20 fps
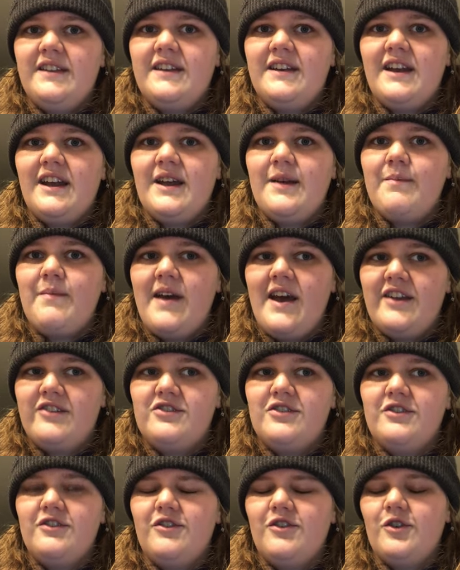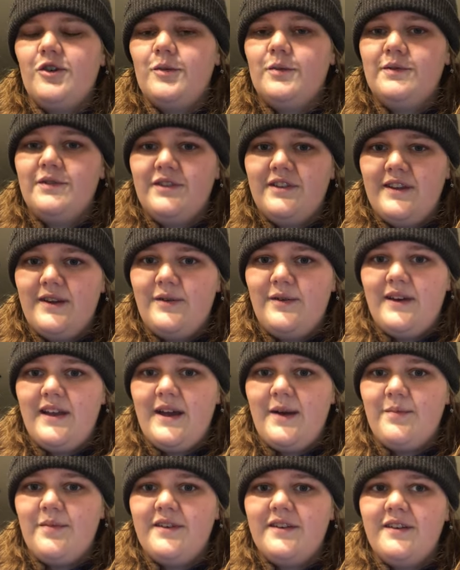than I imagined or hoped they would
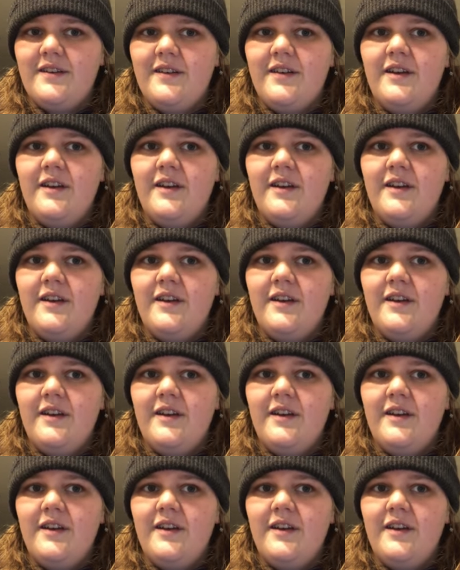happen.